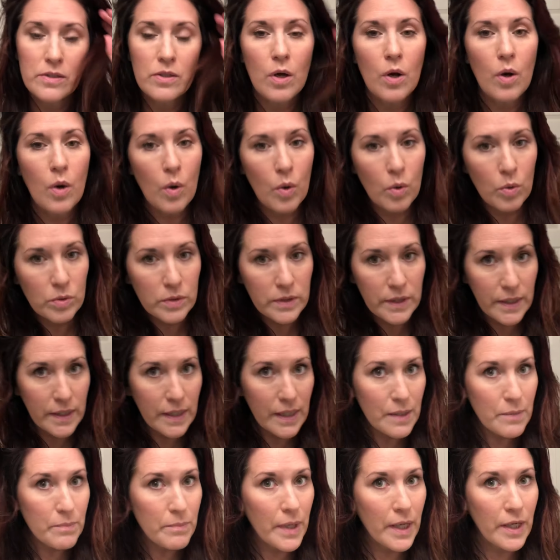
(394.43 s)
holding
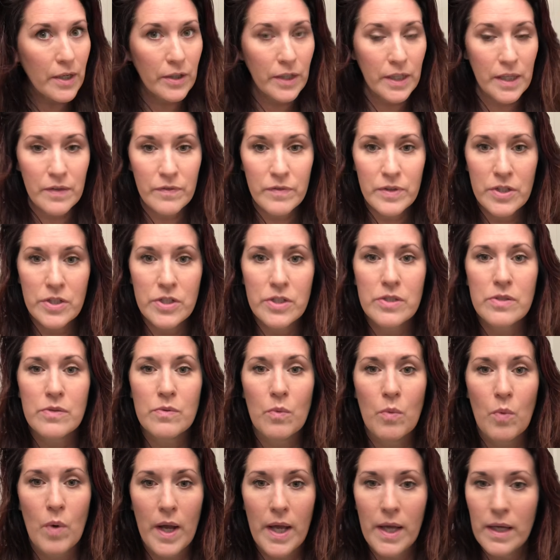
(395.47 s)
it better even just
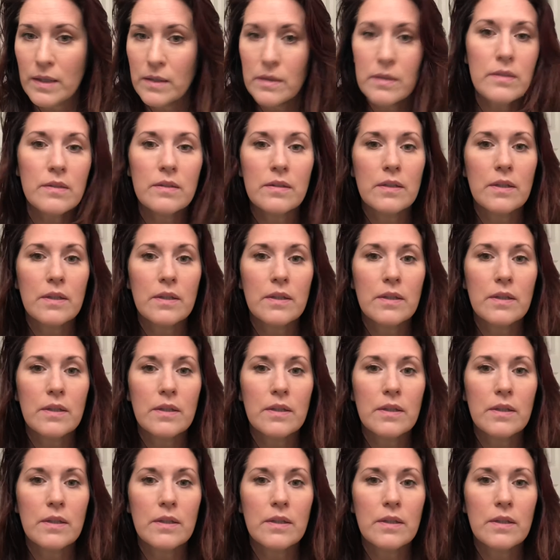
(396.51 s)
wet.